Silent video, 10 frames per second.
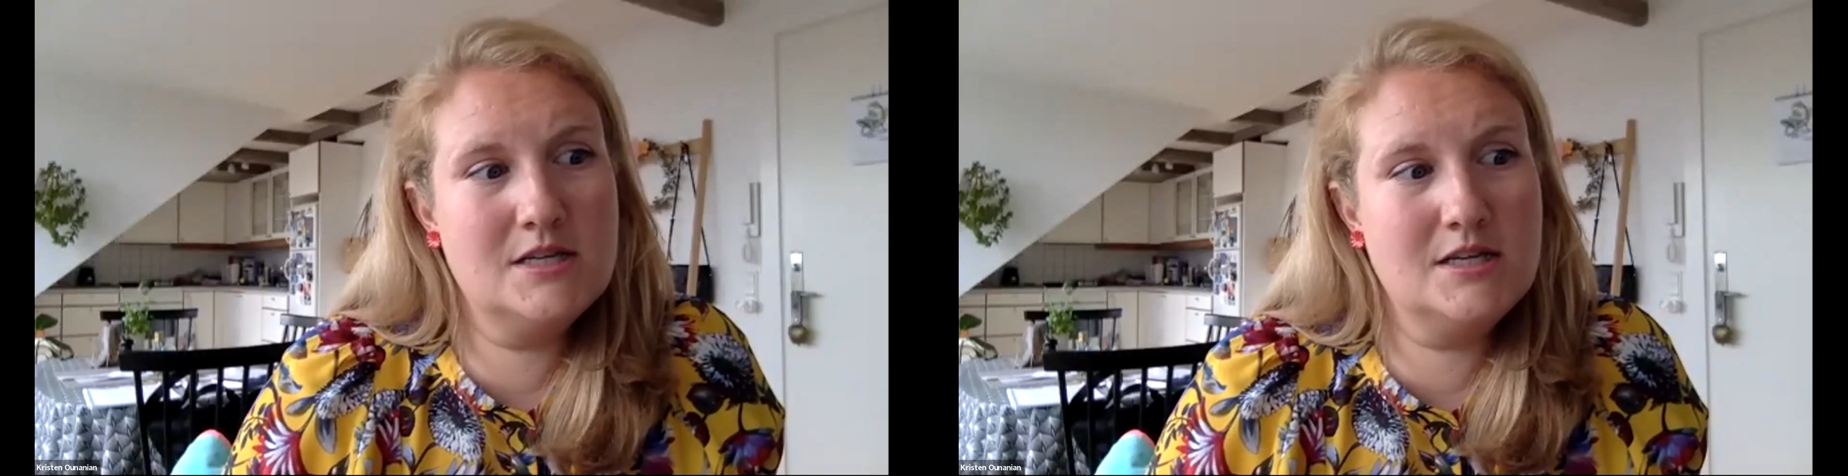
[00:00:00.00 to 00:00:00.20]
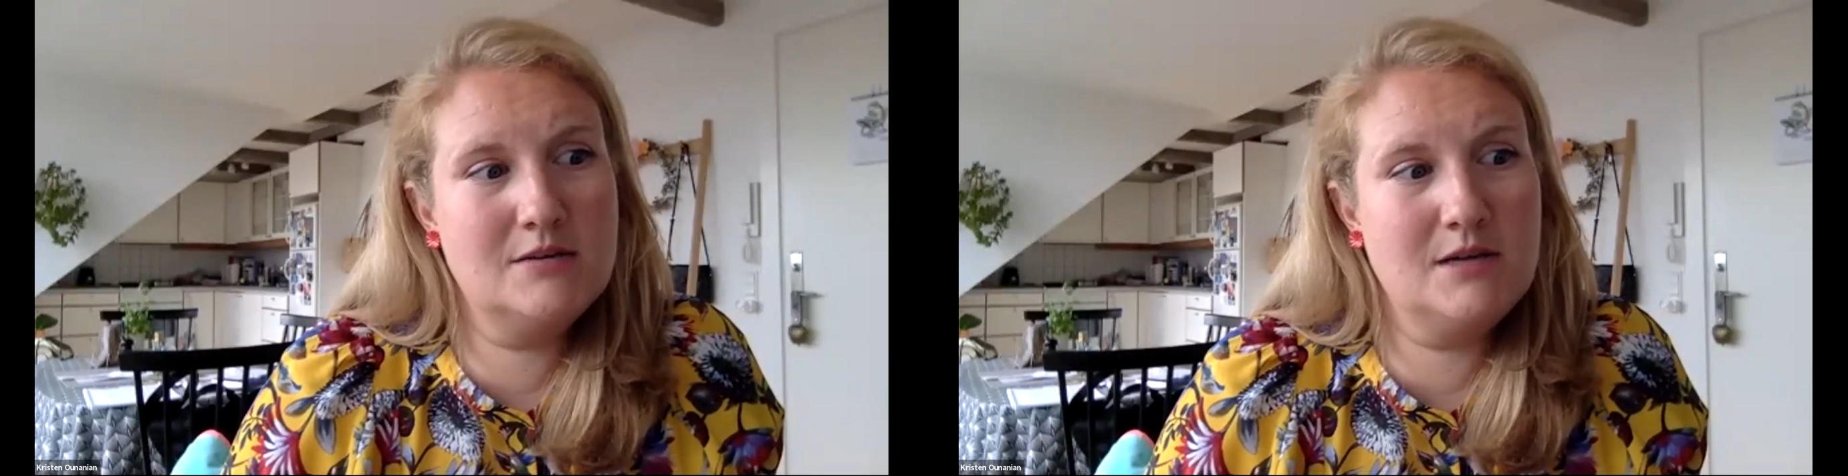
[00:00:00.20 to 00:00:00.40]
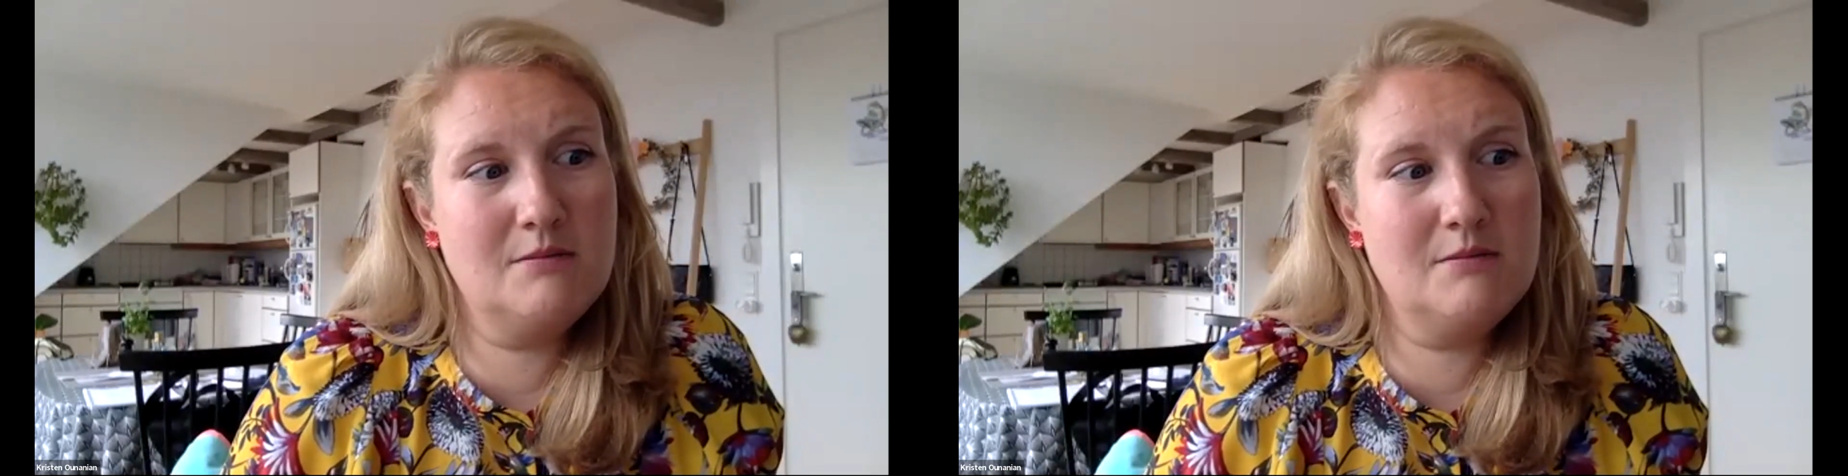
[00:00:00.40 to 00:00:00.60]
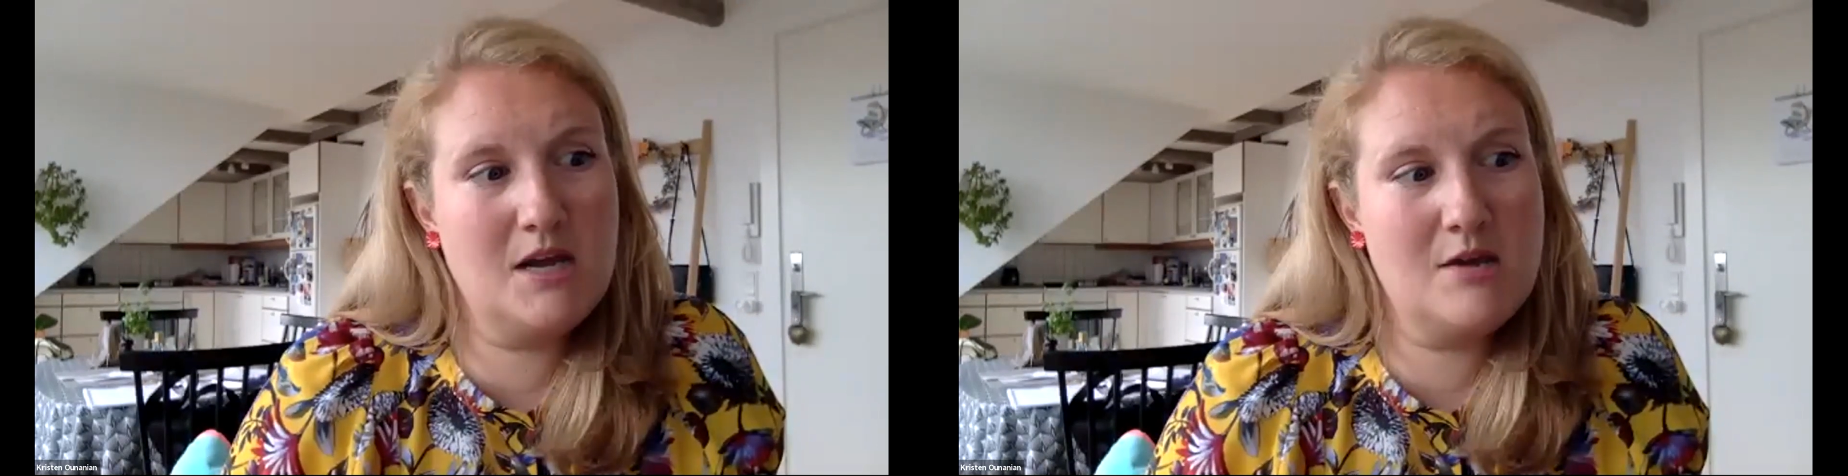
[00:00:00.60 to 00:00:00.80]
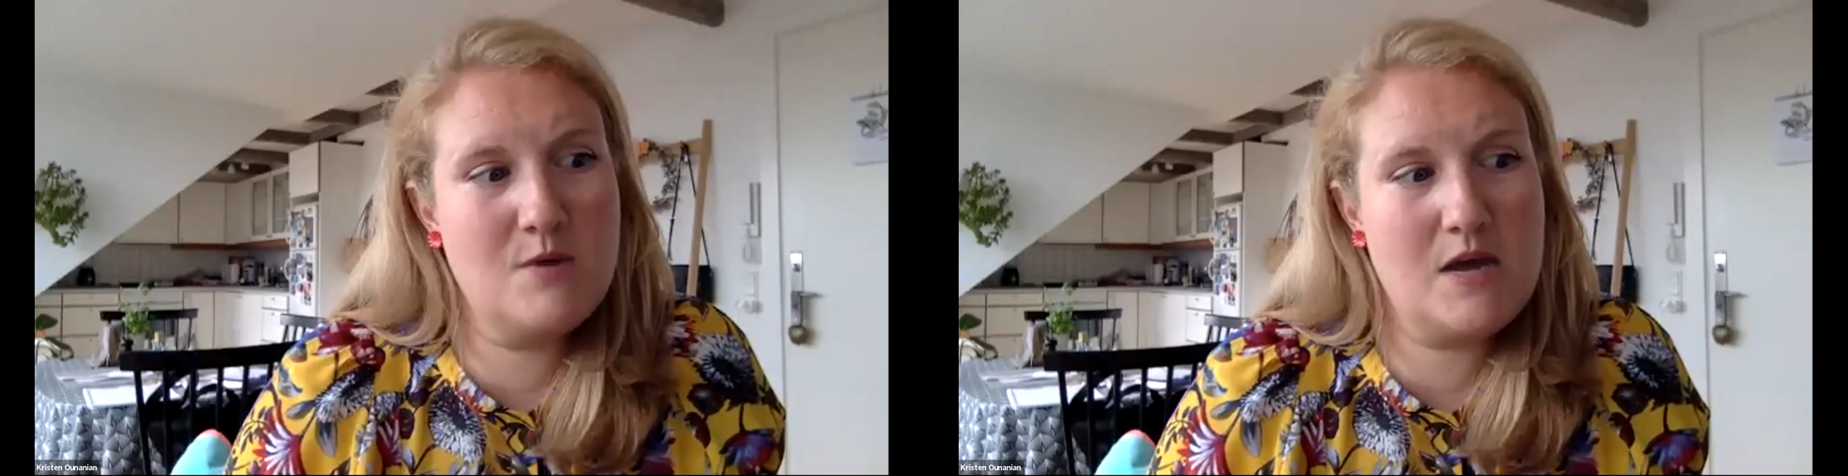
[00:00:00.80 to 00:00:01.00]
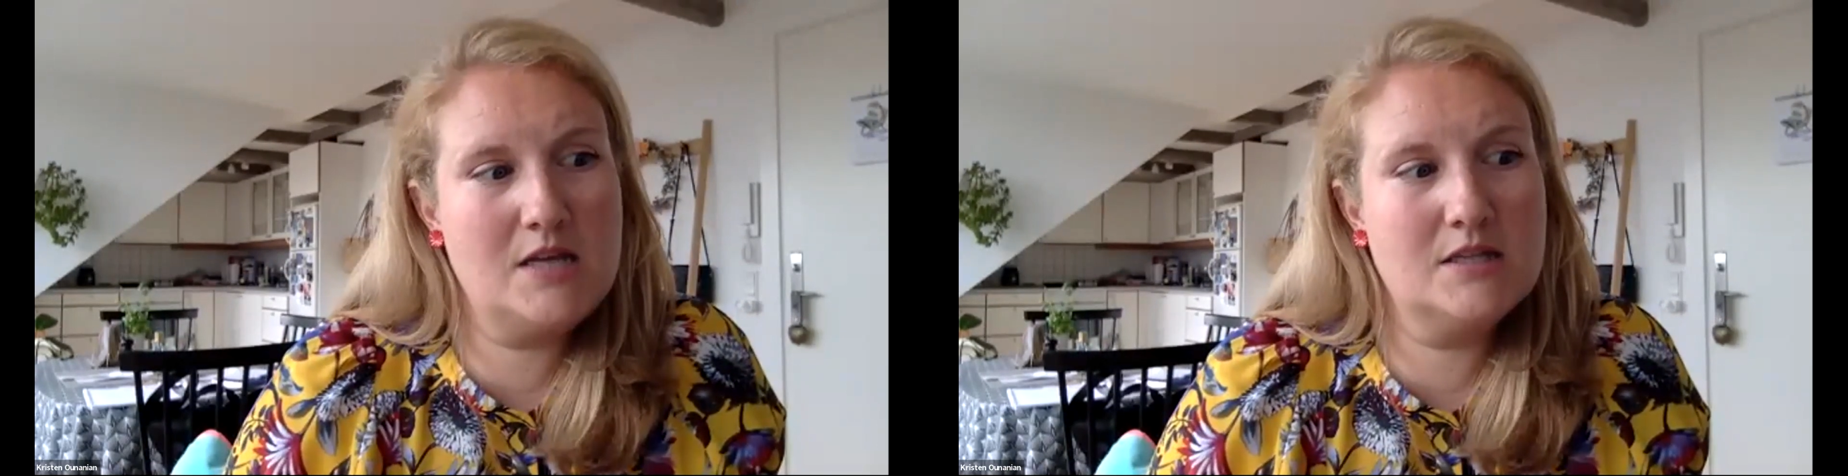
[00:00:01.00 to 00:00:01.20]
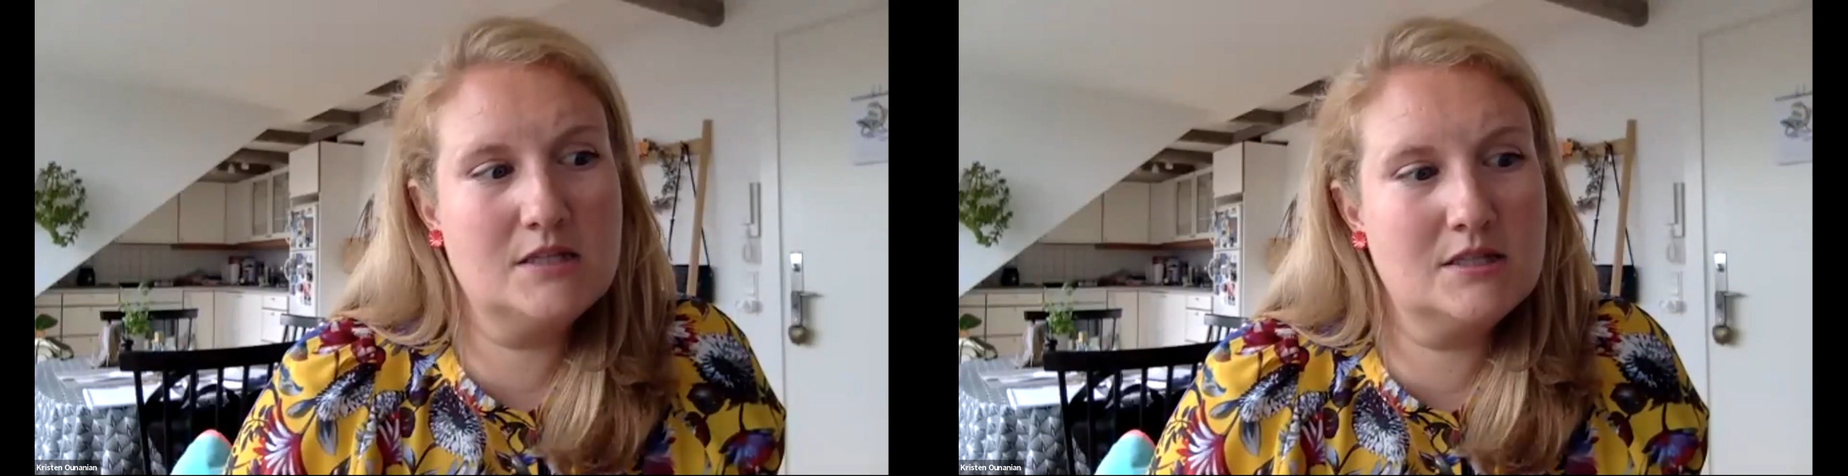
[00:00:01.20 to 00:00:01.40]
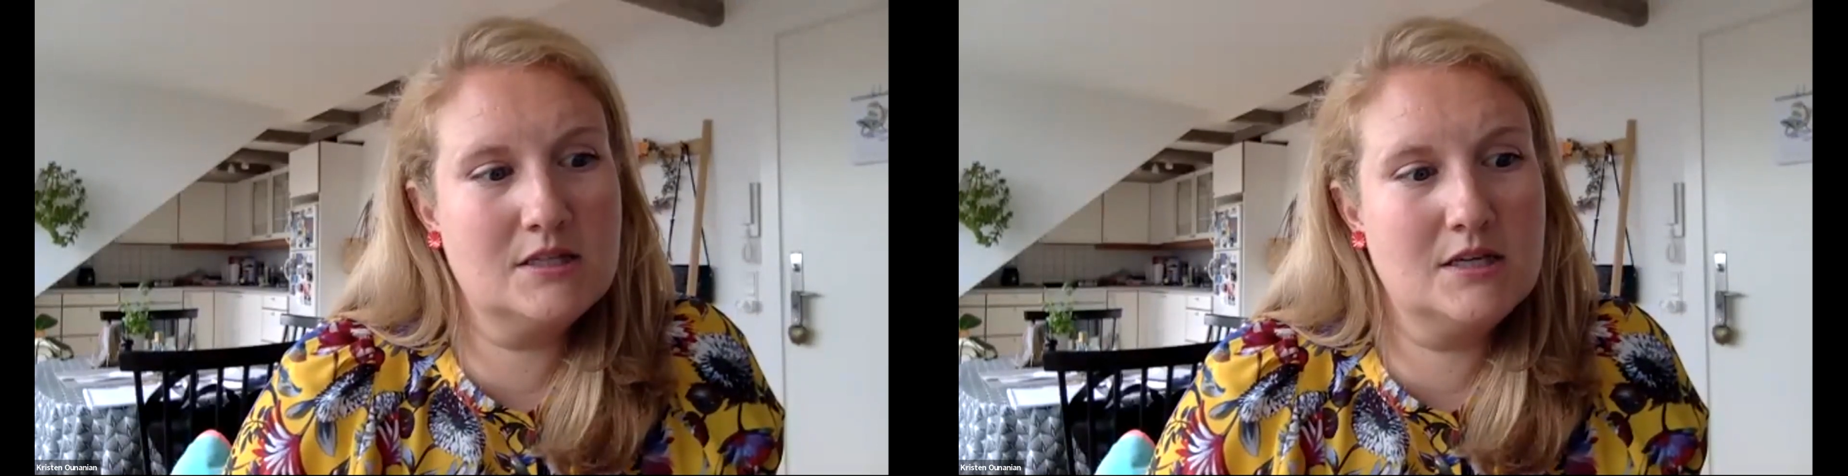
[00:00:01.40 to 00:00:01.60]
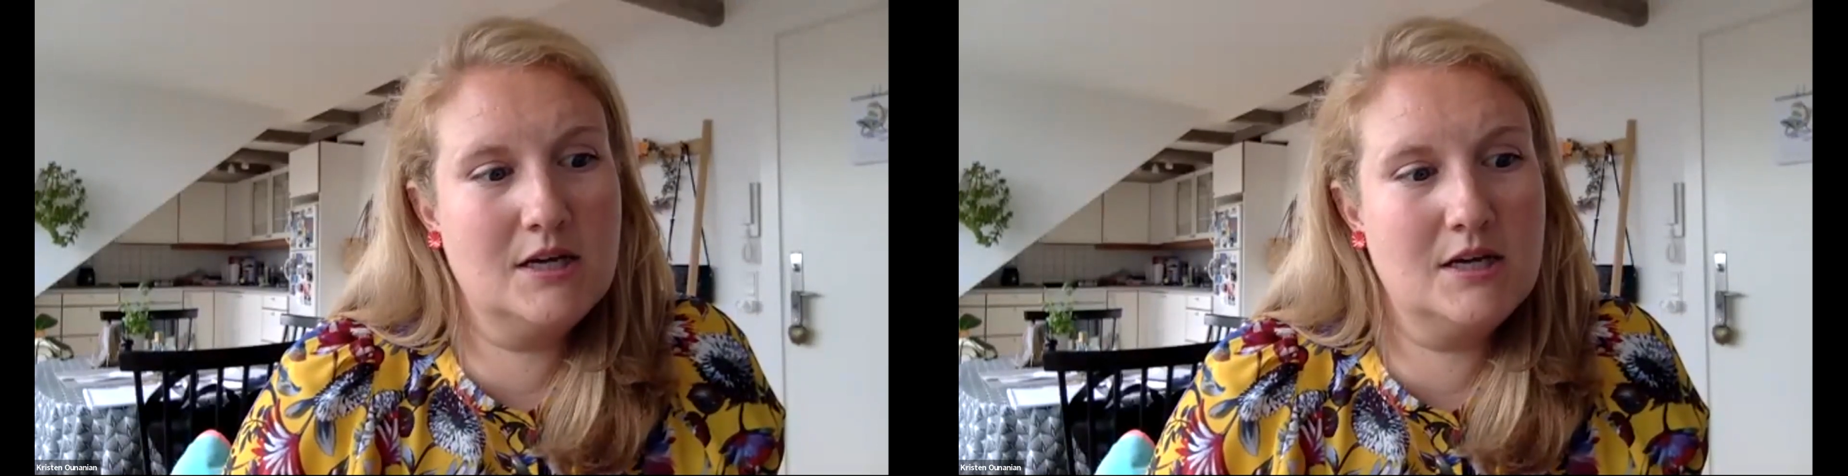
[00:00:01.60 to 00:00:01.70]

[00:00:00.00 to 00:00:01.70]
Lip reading: in many ways.